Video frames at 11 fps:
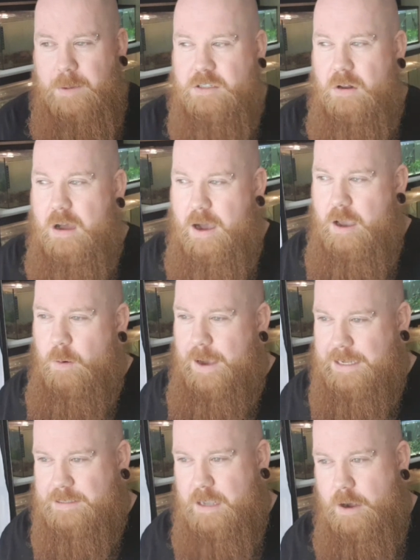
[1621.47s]
it's on
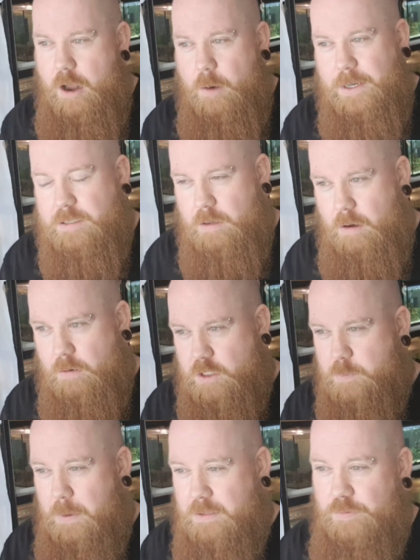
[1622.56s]
iOS. I know it's on
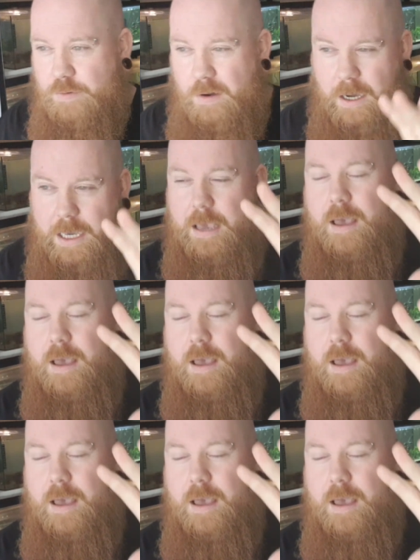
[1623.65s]
Spotify.